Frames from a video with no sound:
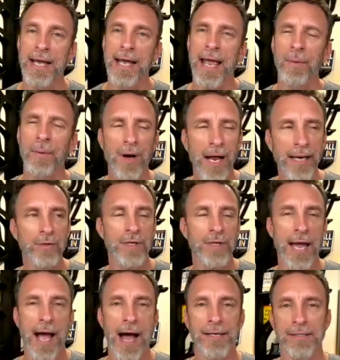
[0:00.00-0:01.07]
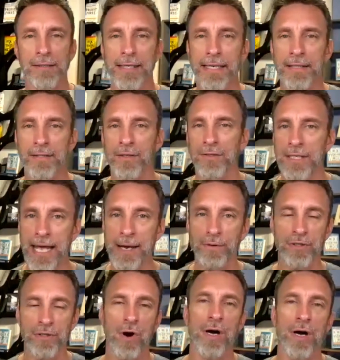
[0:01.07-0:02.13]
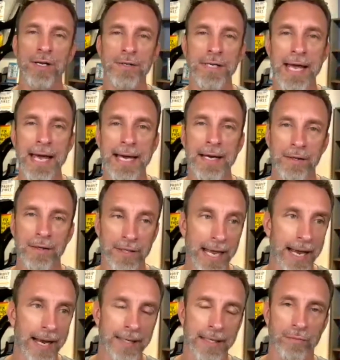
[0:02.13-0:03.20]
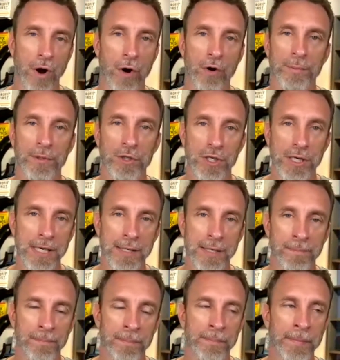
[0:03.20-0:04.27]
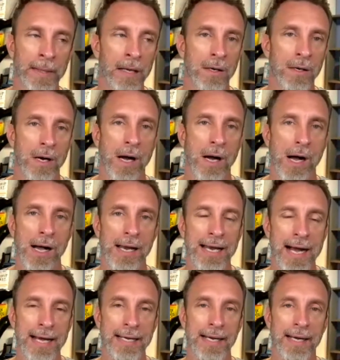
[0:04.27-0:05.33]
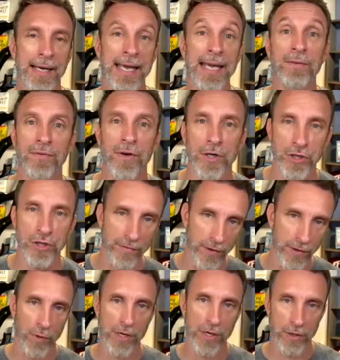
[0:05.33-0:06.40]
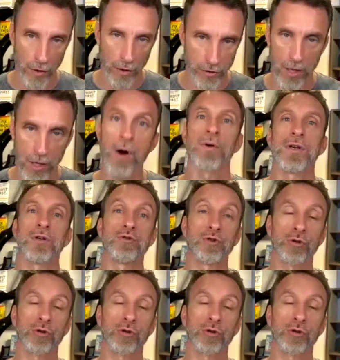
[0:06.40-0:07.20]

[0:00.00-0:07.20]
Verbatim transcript: And what I do is I oscillate. So today was cardio day. Today I did the rowing machine, uh, a, a HIIT version of it where you go slow and you